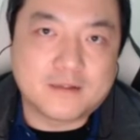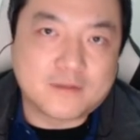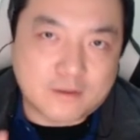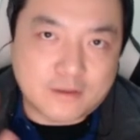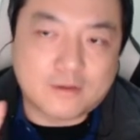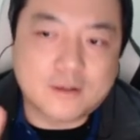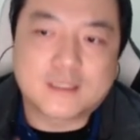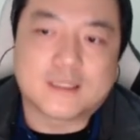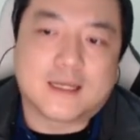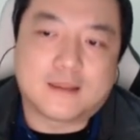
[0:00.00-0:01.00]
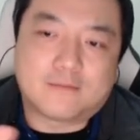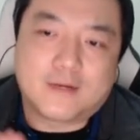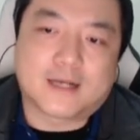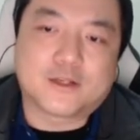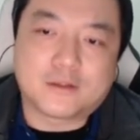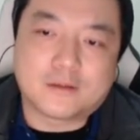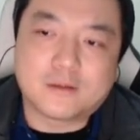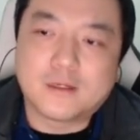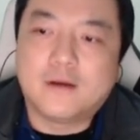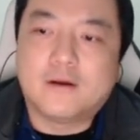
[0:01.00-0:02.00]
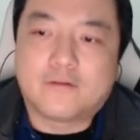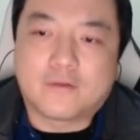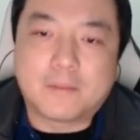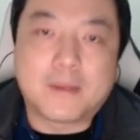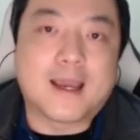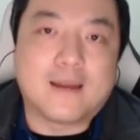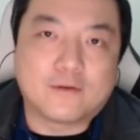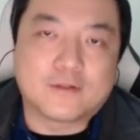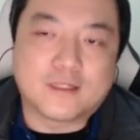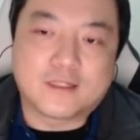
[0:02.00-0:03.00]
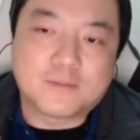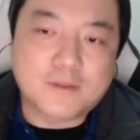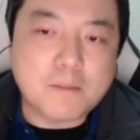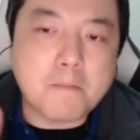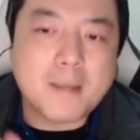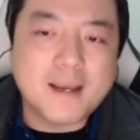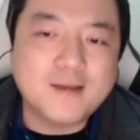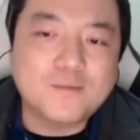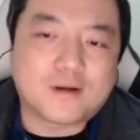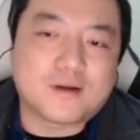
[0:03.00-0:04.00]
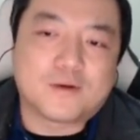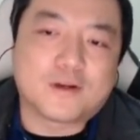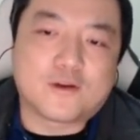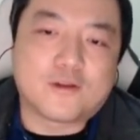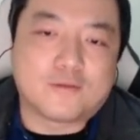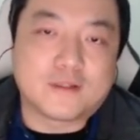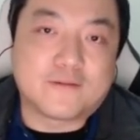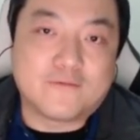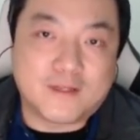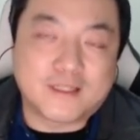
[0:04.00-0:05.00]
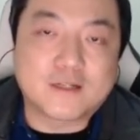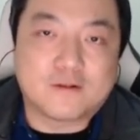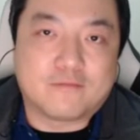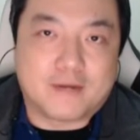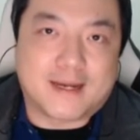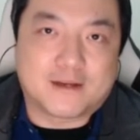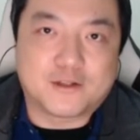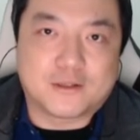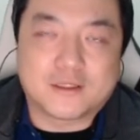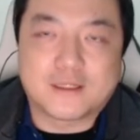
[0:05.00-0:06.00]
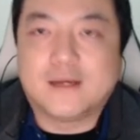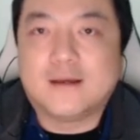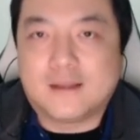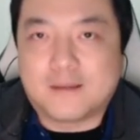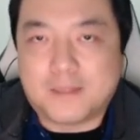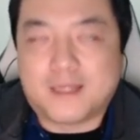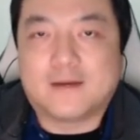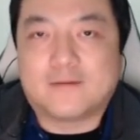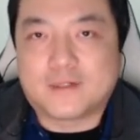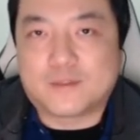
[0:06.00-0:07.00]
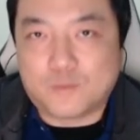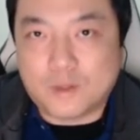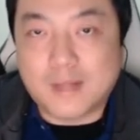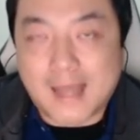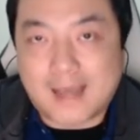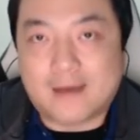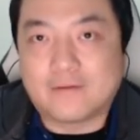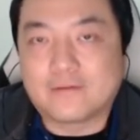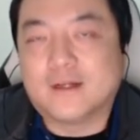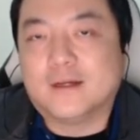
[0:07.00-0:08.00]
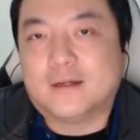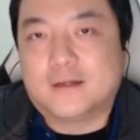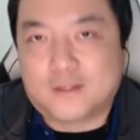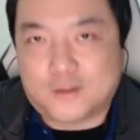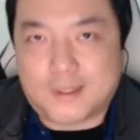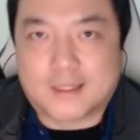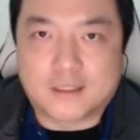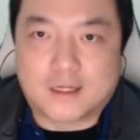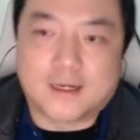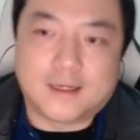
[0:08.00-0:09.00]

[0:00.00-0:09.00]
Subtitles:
thoughts, and the reaction from a behavioral system. But the main one I want to go through is the physical reactions that many of us will have to anxiety.